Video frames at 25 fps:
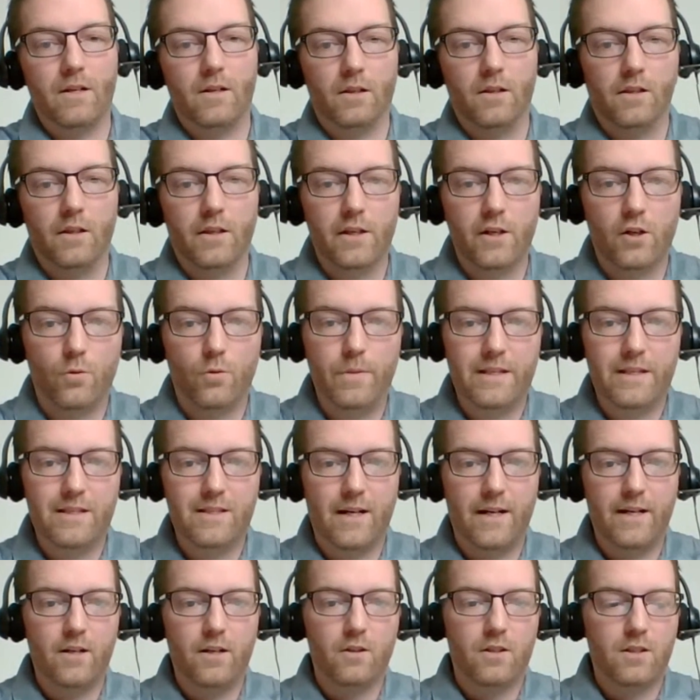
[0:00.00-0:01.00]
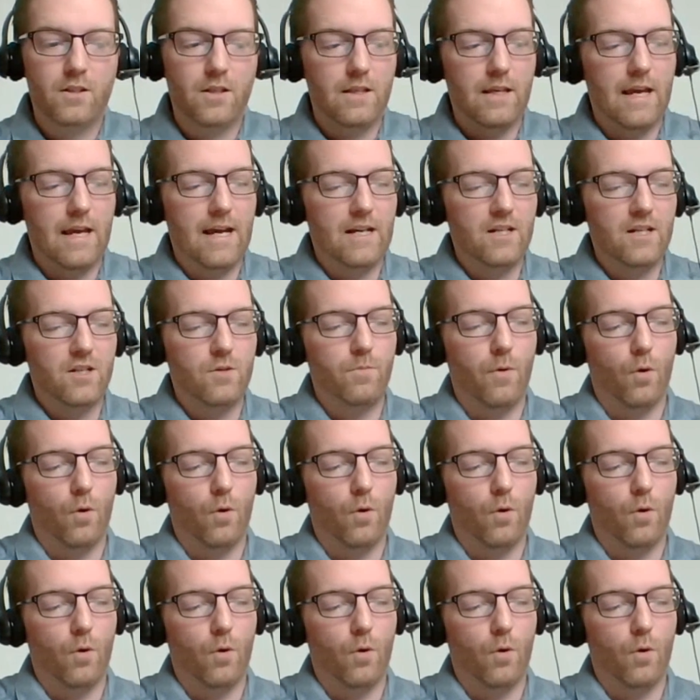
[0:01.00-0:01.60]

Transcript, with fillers: a little bit tighter to the edge.